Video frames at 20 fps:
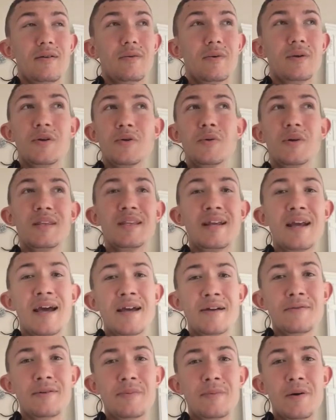When you're with an
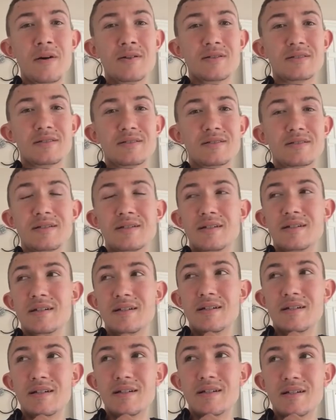angry person,
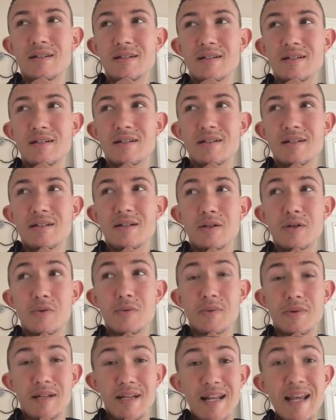
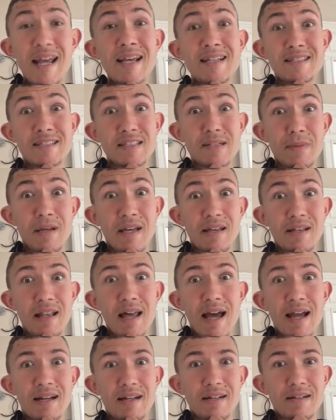who needs to be
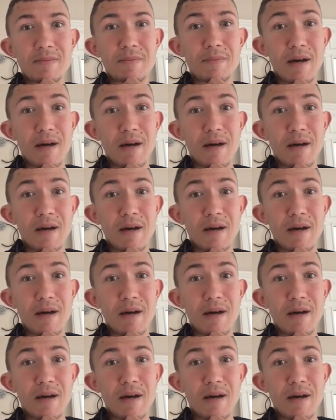enlightened,